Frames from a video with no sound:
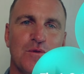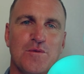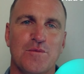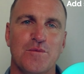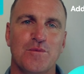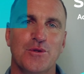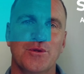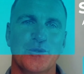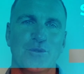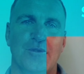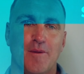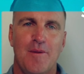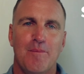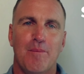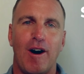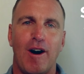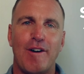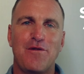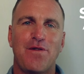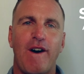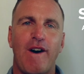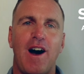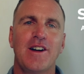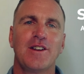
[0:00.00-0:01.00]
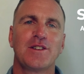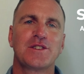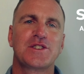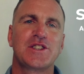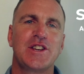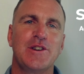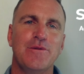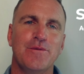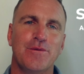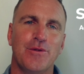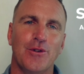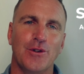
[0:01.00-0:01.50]
pool. My final tip
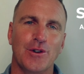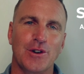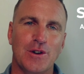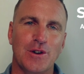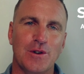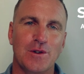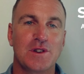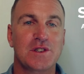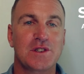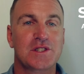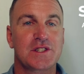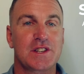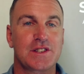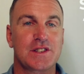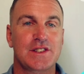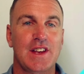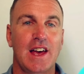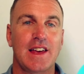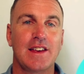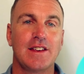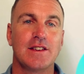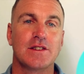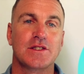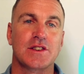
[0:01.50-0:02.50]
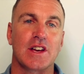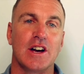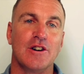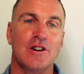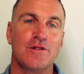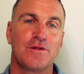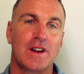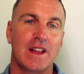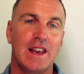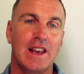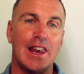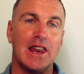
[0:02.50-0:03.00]
for you is to set yourself
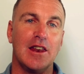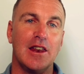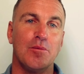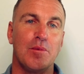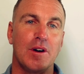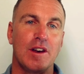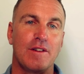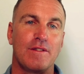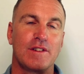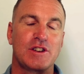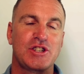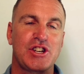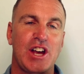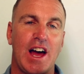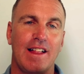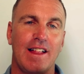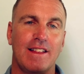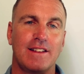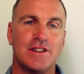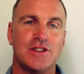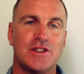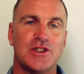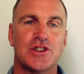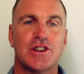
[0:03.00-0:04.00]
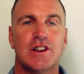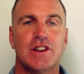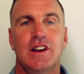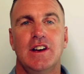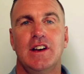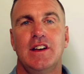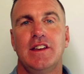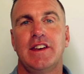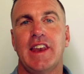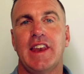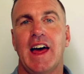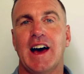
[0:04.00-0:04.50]
a little bit of a challenge.
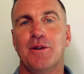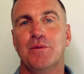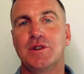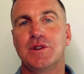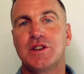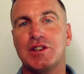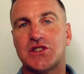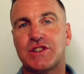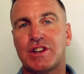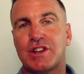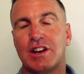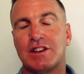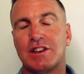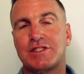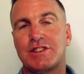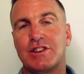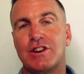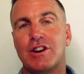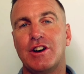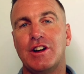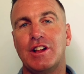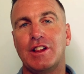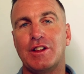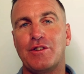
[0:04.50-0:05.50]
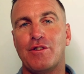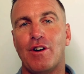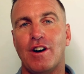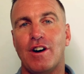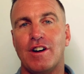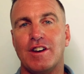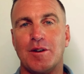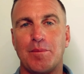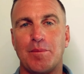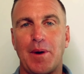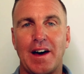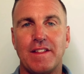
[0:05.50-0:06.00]
Now, we discussed earlier on
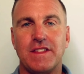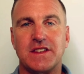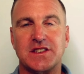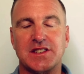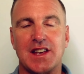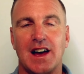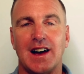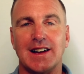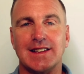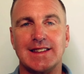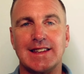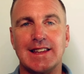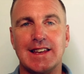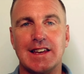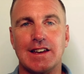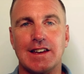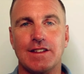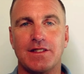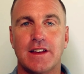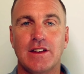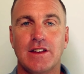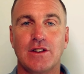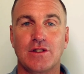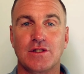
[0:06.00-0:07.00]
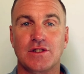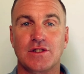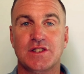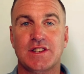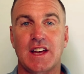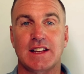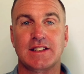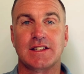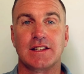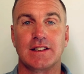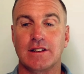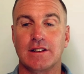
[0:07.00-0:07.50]
about this idea that you could set
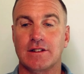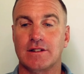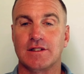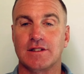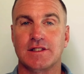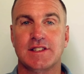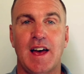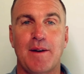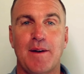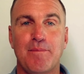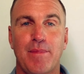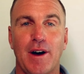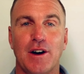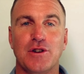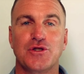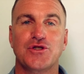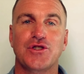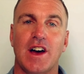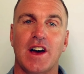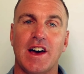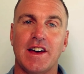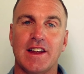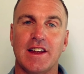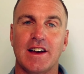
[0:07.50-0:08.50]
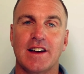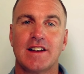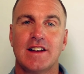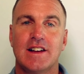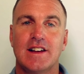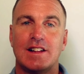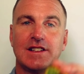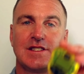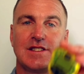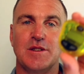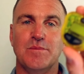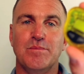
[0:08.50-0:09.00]
a little tempo trainer
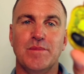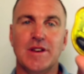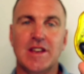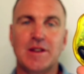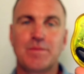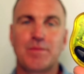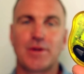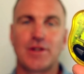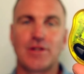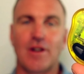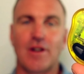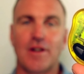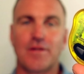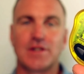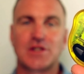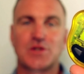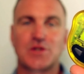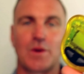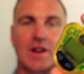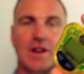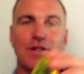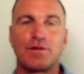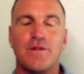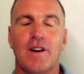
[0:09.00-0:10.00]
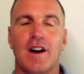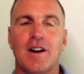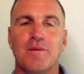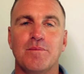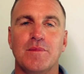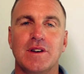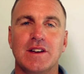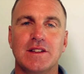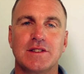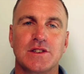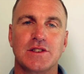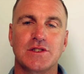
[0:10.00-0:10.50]
to beep at you every 25
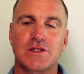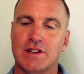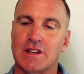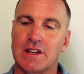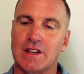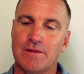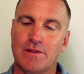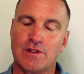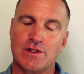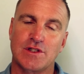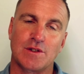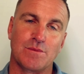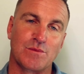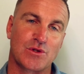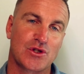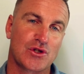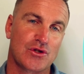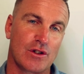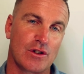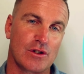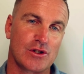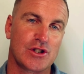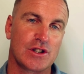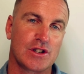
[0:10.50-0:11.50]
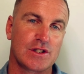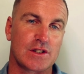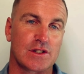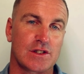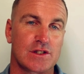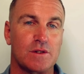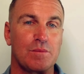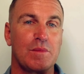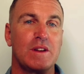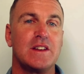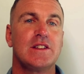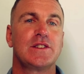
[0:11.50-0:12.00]
meters to give you some structure to some
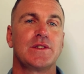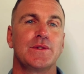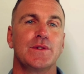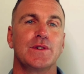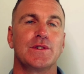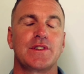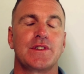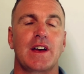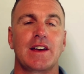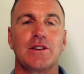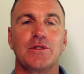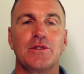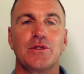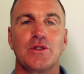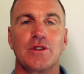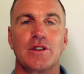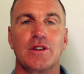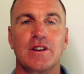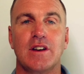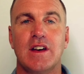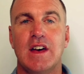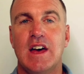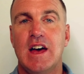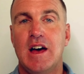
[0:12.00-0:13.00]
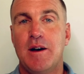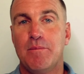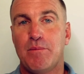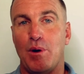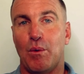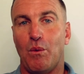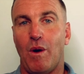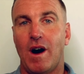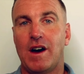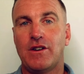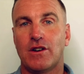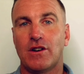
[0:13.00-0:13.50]
intervals that you're doing. But
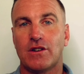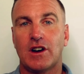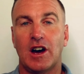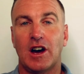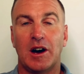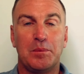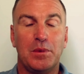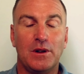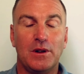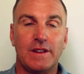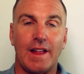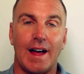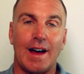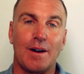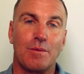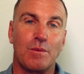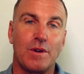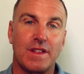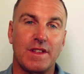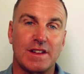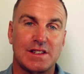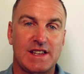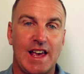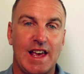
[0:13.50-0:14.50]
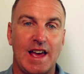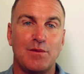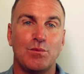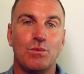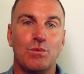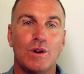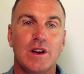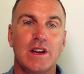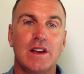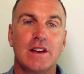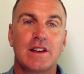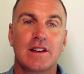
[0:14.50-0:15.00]
why not couple that with a
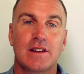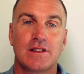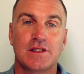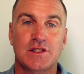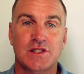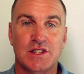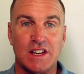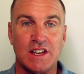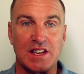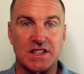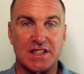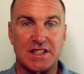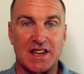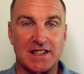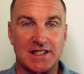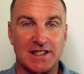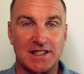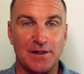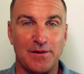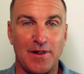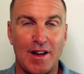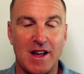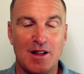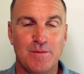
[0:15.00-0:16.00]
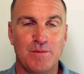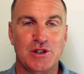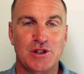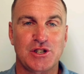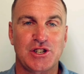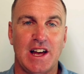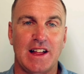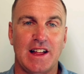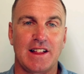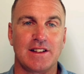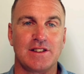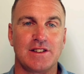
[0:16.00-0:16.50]
10-week CSS development
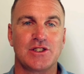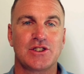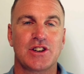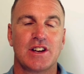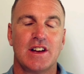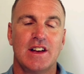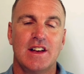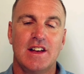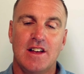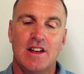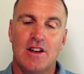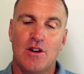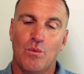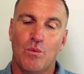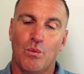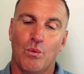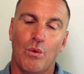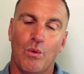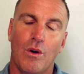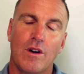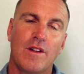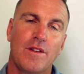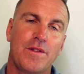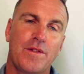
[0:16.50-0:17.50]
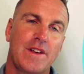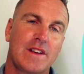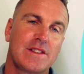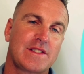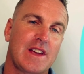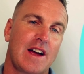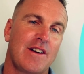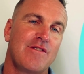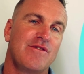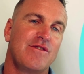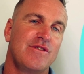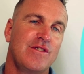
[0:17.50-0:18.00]
challenge? One of the things that I
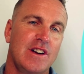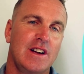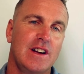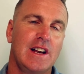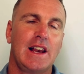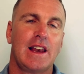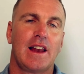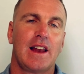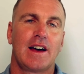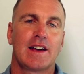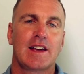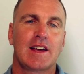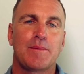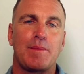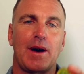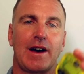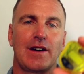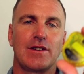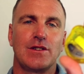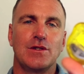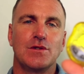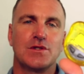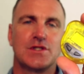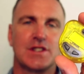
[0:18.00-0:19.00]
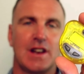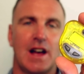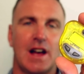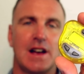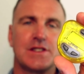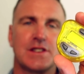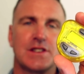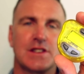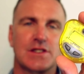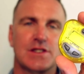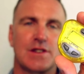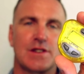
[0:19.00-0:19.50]
really like about
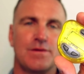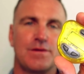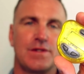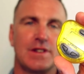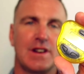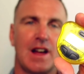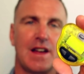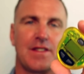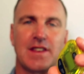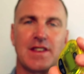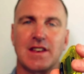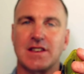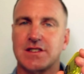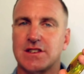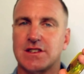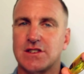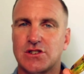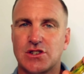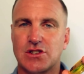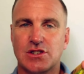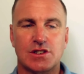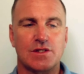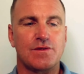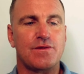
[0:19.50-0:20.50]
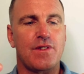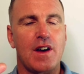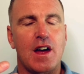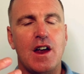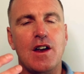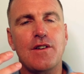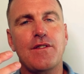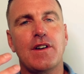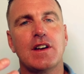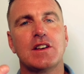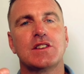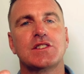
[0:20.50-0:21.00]
utilizing something like this, it's just a very,
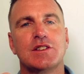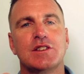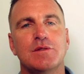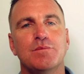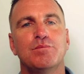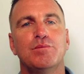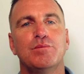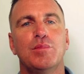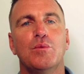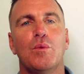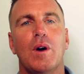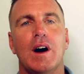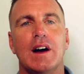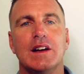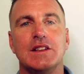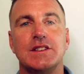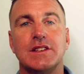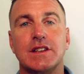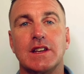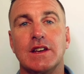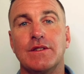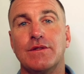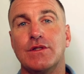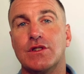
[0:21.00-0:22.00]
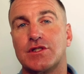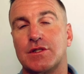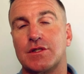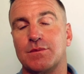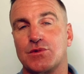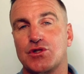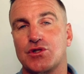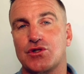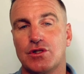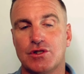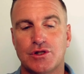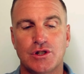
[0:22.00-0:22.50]
very simple way to give you some
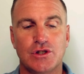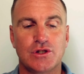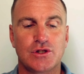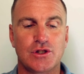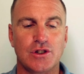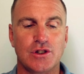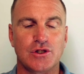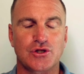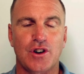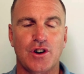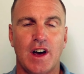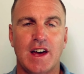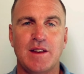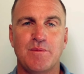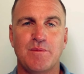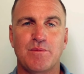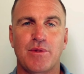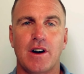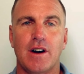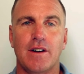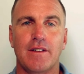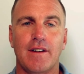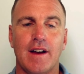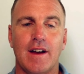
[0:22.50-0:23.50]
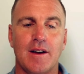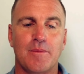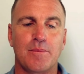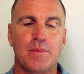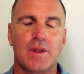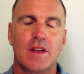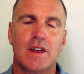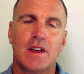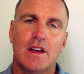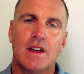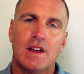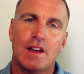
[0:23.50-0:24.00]
structure to your training program,
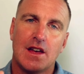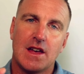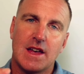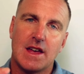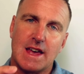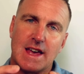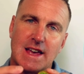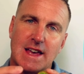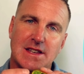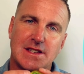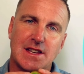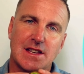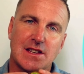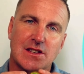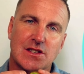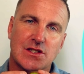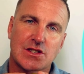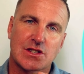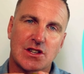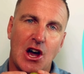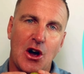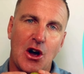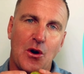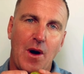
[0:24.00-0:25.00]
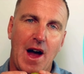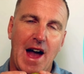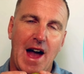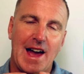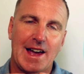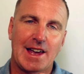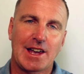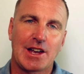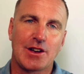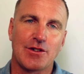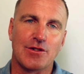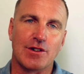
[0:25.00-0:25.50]
is it's so
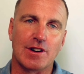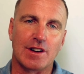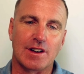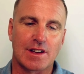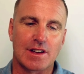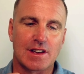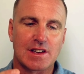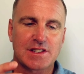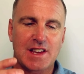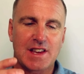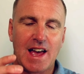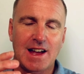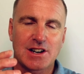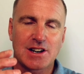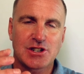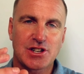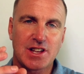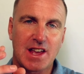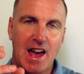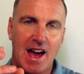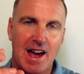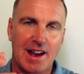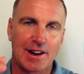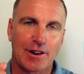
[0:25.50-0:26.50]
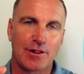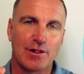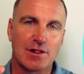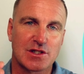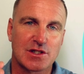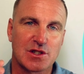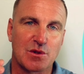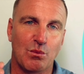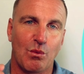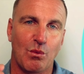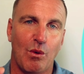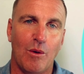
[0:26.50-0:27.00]
accurate, it's actually accurate to
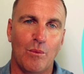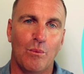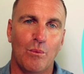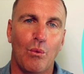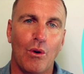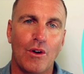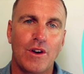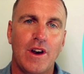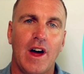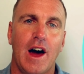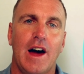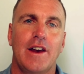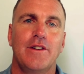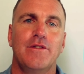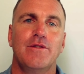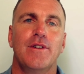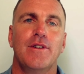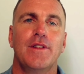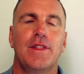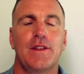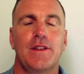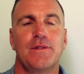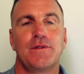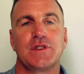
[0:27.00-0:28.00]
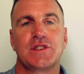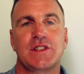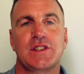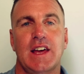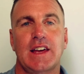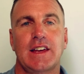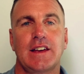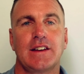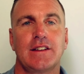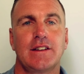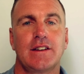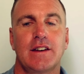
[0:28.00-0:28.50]
1/100th of a
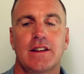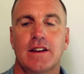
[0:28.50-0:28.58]
second.